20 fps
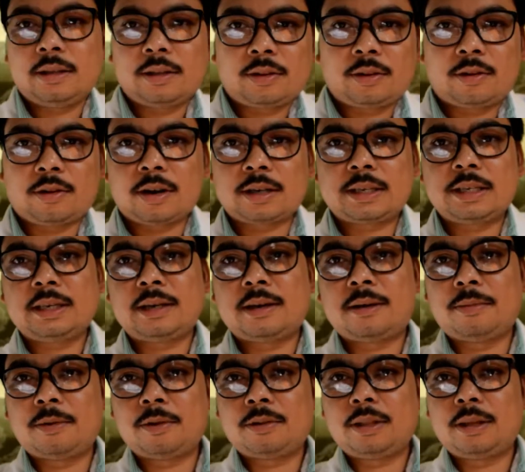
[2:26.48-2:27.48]
Talking
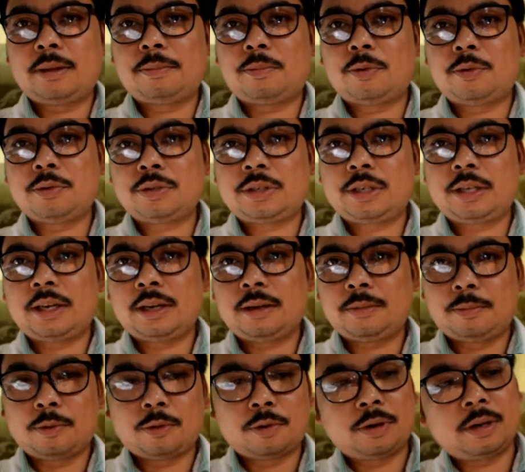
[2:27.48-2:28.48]
about the posterior
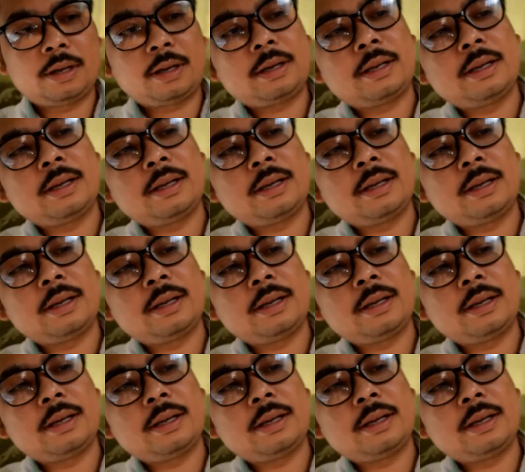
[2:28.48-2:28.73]
border,